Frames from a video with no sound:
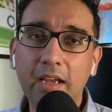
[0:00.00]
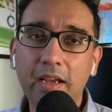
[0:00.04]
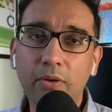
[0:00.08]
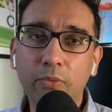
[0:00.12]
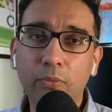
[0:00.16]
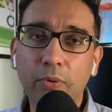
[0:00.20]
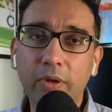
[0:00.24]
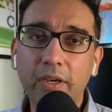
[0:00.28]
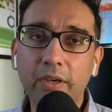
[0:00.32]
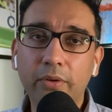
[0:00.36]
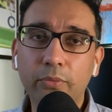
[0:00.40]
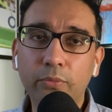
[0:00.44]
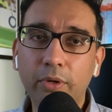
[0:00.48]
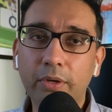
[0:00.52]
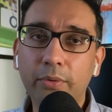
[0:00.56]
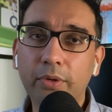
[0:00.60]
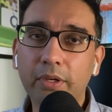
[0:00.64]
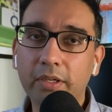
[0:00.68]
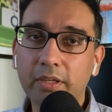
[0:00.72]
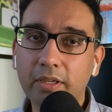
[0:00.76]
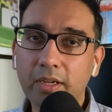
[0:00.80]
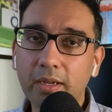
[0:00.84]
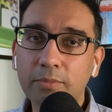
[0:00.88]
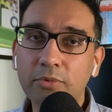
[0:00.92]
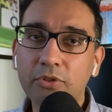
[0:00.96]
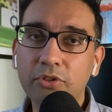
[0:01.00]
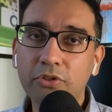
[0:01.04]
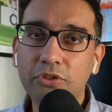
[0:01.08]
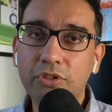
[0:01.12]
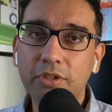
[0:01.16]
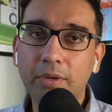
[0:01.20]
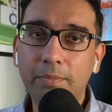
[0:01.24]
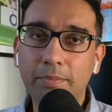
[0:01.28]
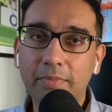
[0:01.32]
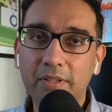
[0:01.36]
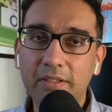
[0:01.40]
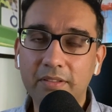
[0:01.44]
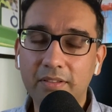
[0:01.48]
When it when it comes to
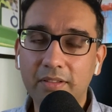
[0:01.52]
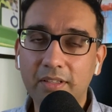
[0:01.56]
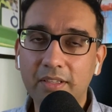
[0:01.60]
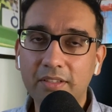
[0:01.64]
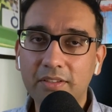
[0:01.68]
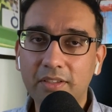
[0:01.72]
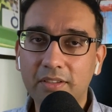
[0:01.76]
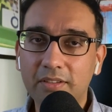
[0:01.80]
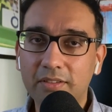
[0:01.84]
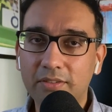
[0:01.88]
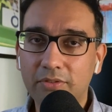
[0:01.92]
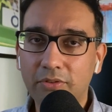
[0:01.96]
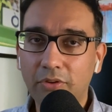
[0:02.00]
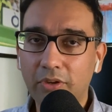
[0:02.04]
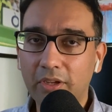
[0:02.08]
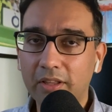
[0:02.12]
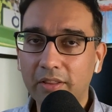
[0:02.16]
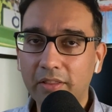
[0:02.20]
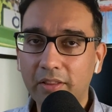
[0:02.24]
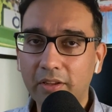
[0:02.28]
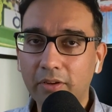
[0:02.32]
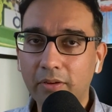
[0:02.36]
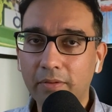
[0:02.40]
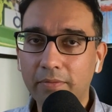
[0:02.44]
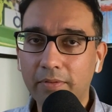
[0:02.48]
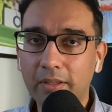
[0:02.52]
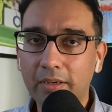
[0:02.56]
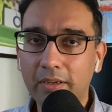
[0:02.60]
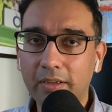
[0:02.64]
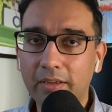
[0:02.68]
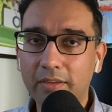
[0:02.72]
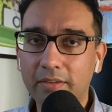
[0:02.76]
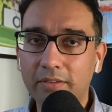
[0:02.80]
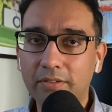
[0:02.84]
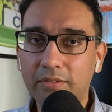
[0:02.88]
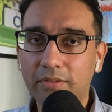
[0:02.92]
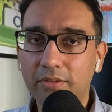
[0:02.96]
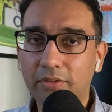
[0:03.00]
shipments, this is you can think of it
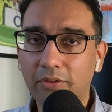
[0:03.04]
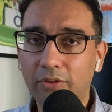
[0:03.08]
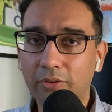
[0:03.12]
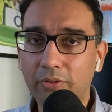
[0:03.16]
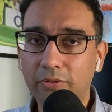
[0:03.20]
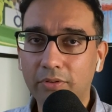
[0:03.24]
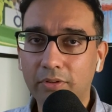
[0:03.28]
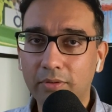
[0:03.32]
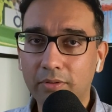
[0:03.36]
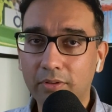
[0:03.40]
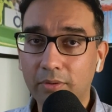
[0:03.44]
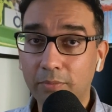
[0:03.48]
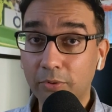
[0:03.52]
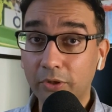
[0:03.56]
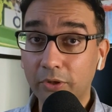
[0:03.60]
as you know the the